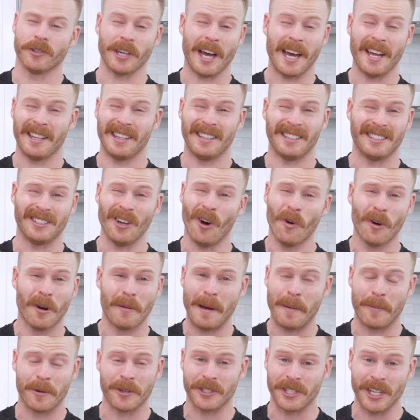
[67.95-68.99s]
I don't
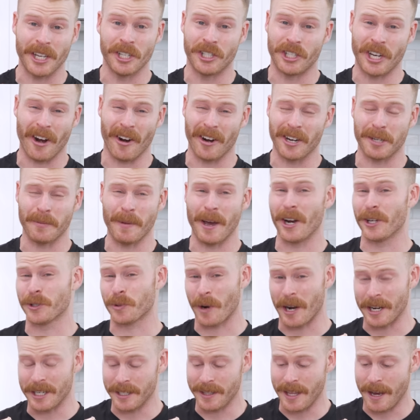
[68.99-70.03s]
remember seeing cherry tomatoes when
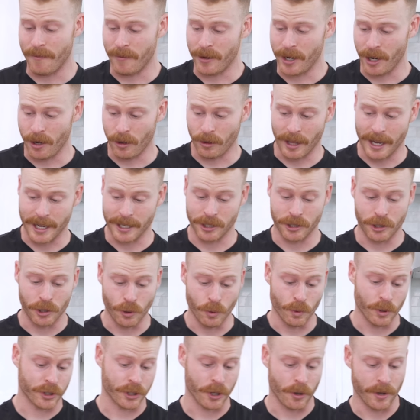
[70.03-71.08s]
I did that video like 2
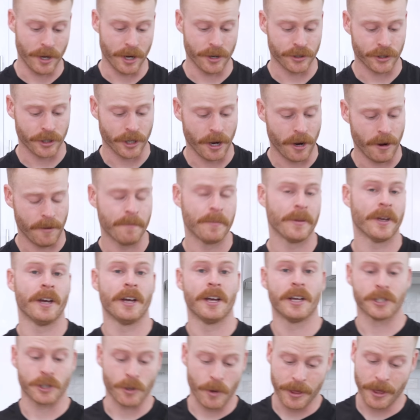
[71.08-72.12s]
or so years ago.
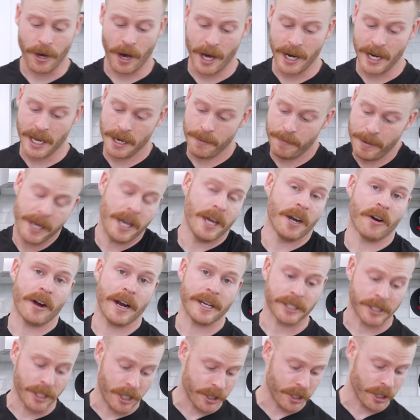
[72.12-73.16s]
So I thought it'd be
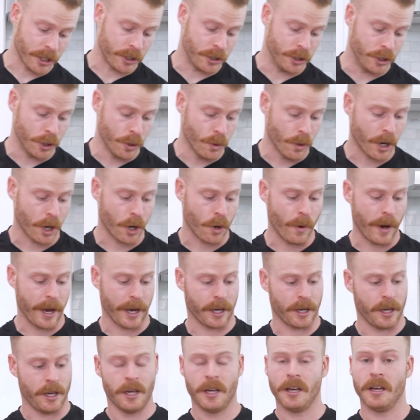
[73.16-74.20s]
interesting to just do a quick
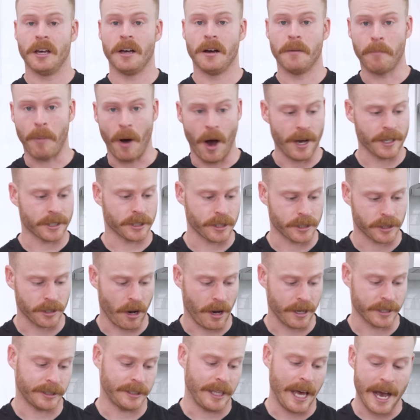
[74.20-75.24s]
pasta
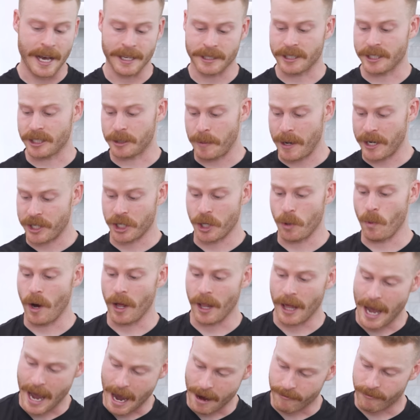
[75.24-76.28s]
sauce test, especially while
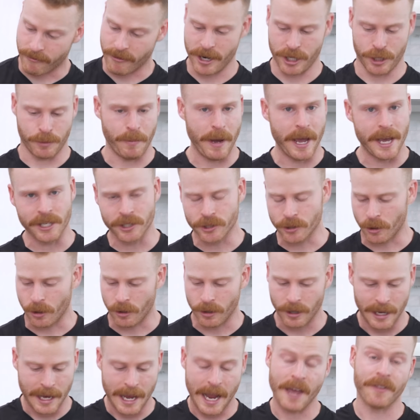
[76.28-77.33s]
I have fresh
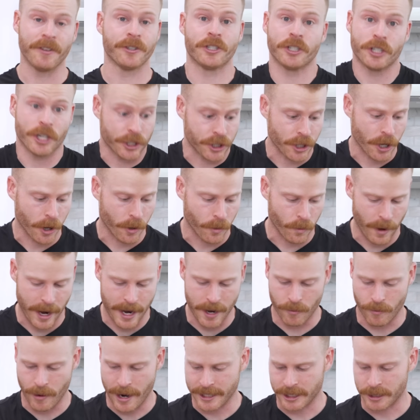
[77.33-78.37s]
basil, and this is just a
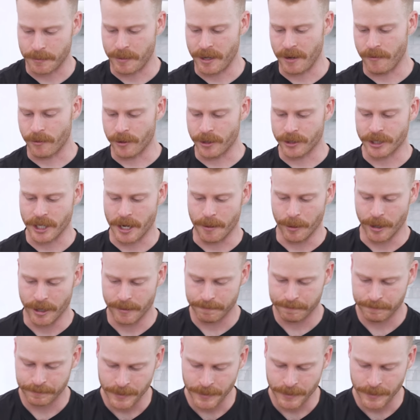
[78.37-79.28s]
great recipe for the summer.